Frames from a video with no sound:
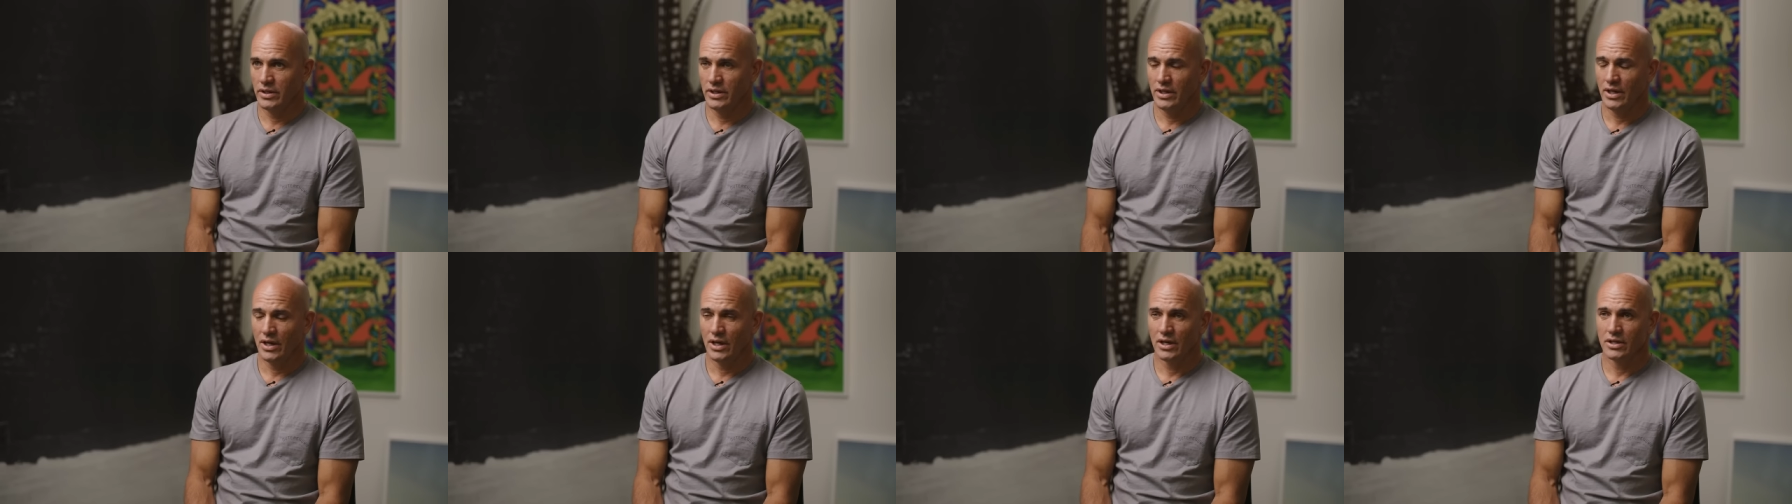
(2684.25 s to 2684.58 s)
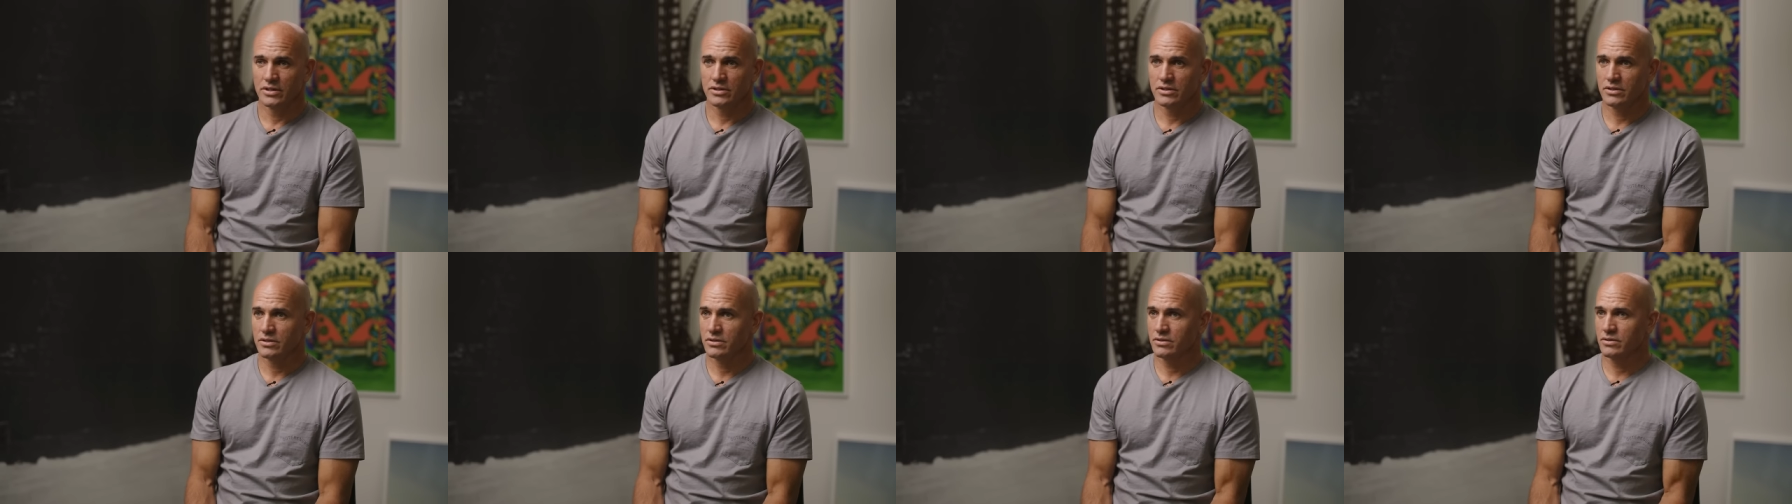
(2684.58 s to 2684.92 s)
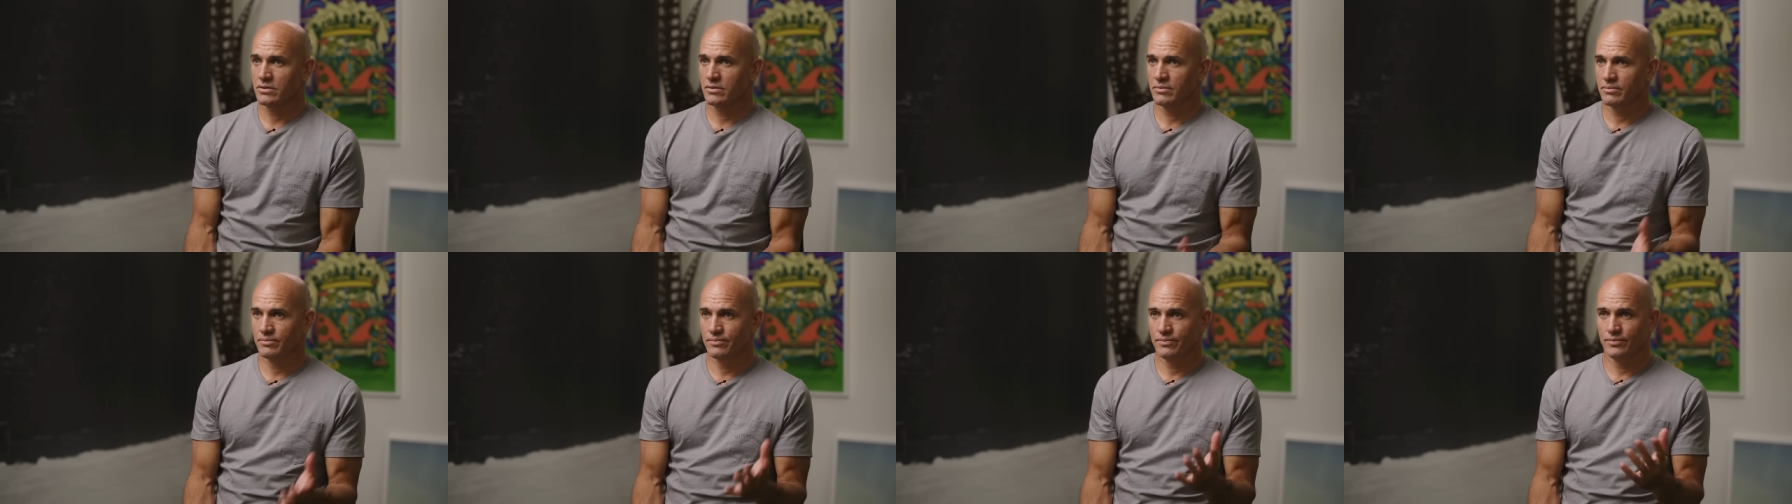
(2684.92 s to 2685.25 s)
Yeah,
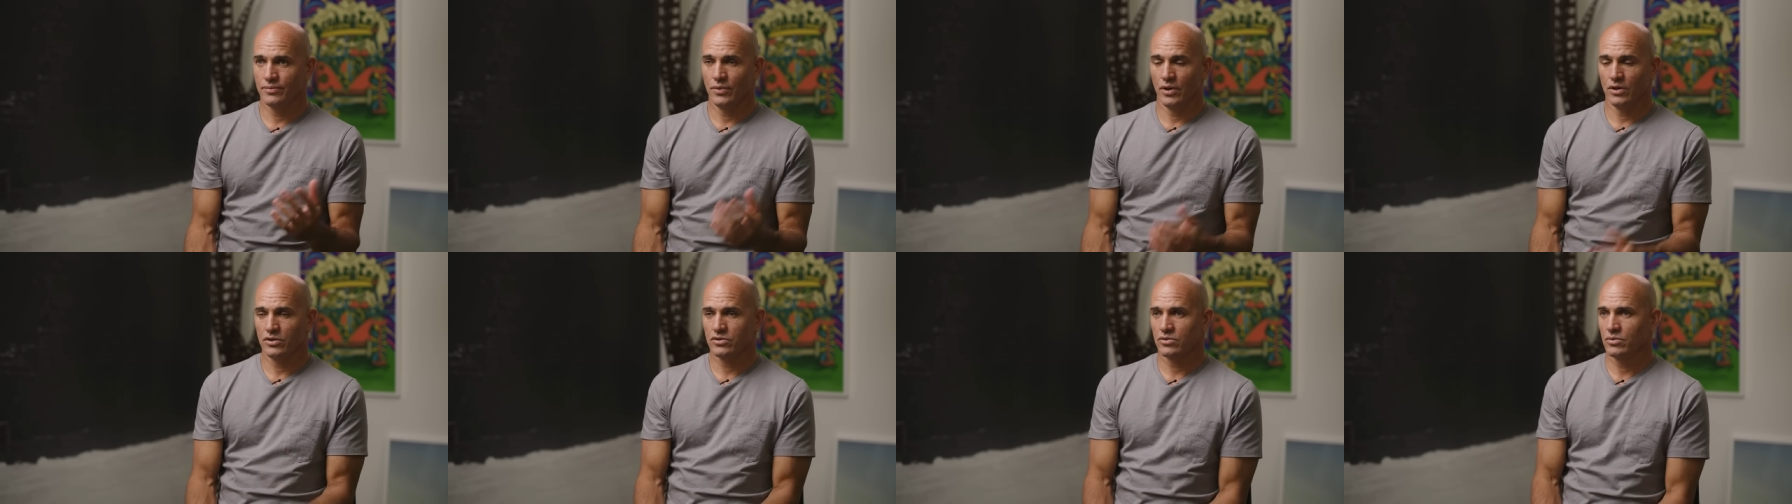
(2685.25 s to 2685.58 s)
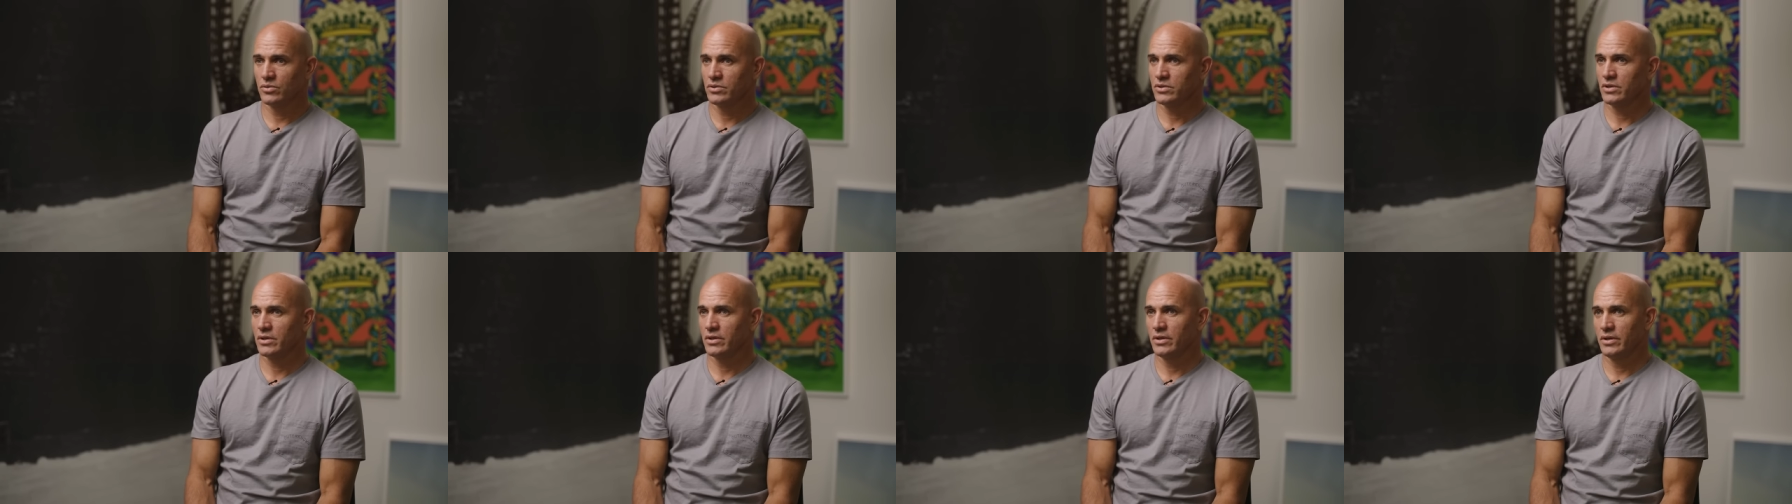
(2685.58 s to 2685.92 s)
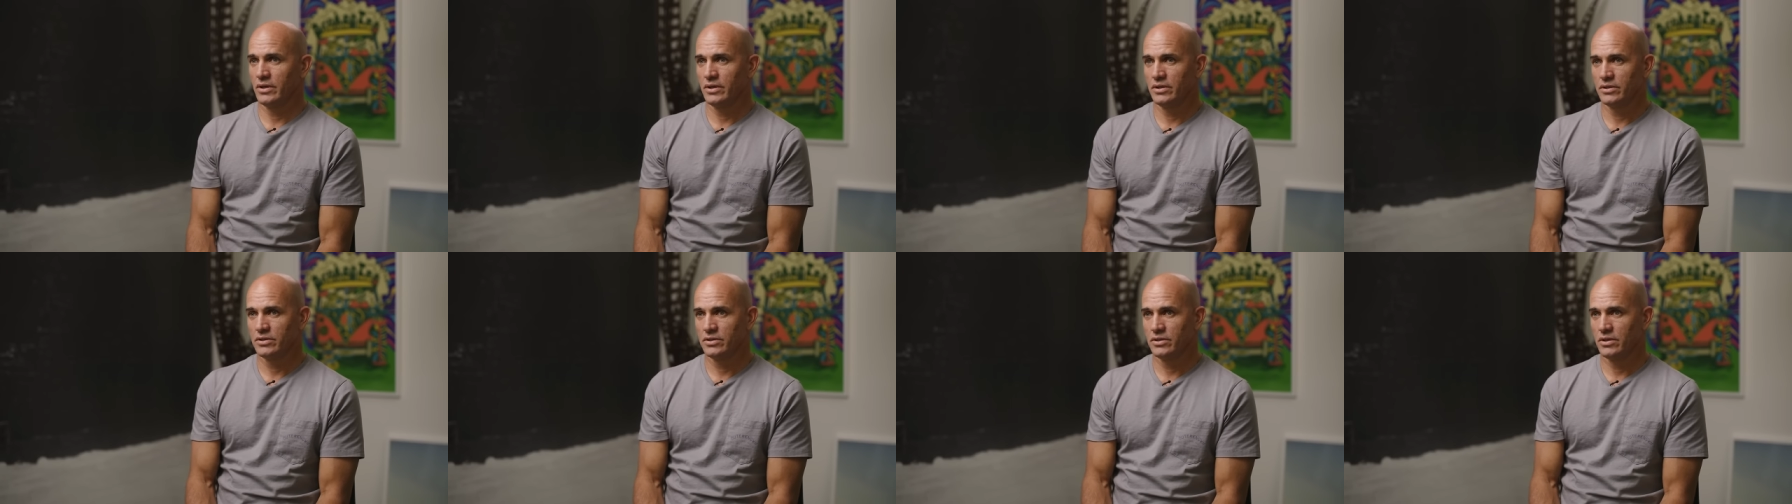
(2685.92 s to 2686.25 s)
it's all sorts of
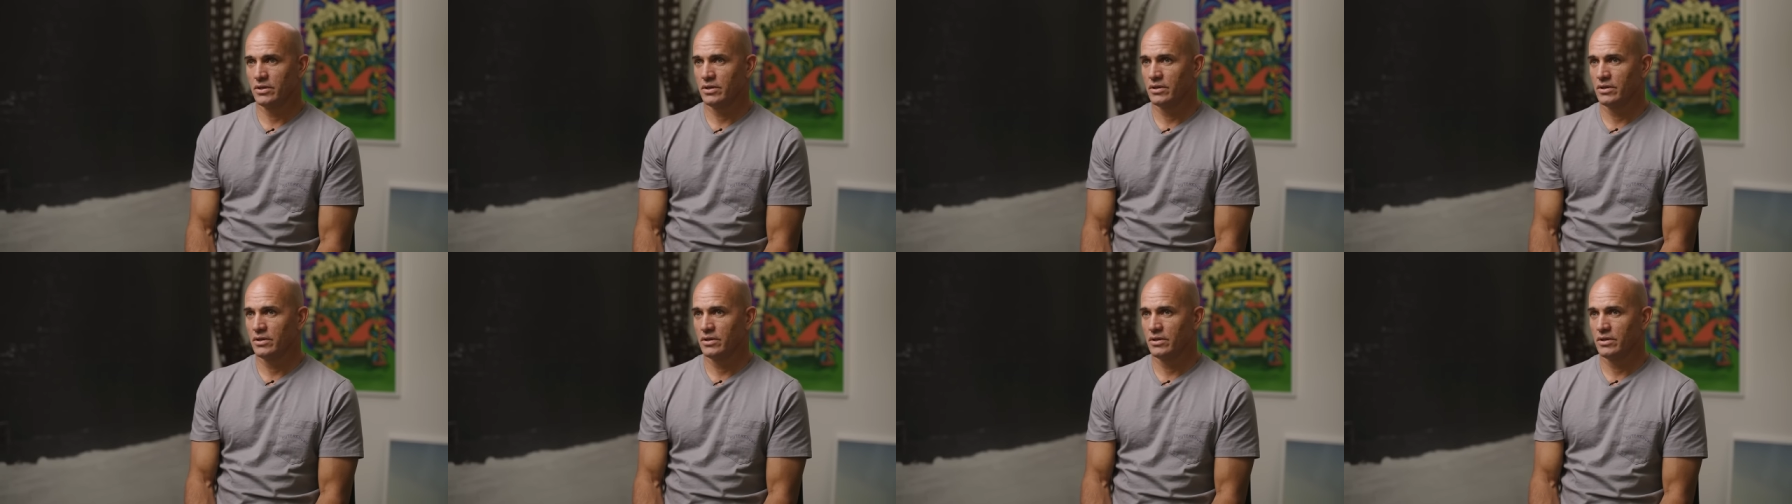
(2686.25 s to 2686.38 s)
things.